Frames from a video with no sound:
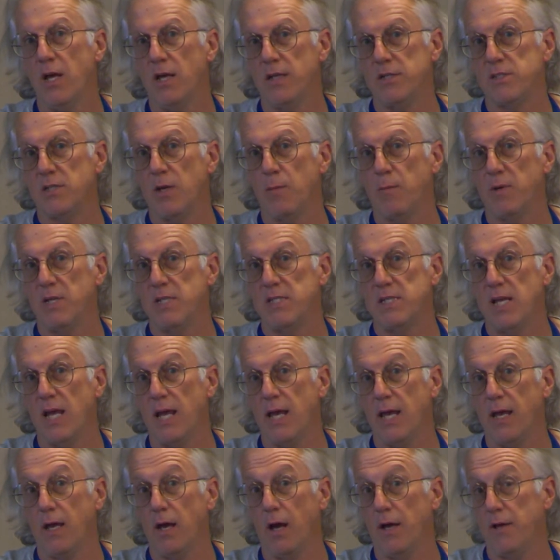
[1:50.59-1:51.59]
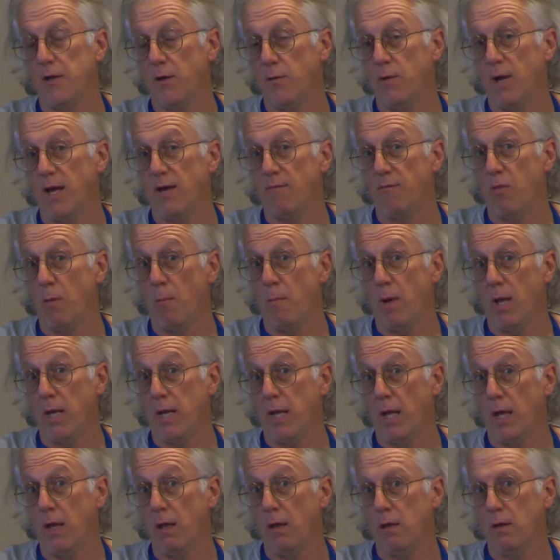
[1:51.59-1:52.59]
and somebody saying, I don't have the
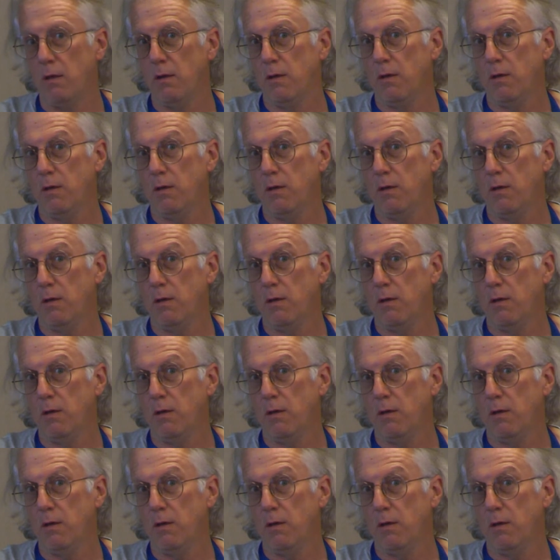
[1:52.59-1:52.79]
money,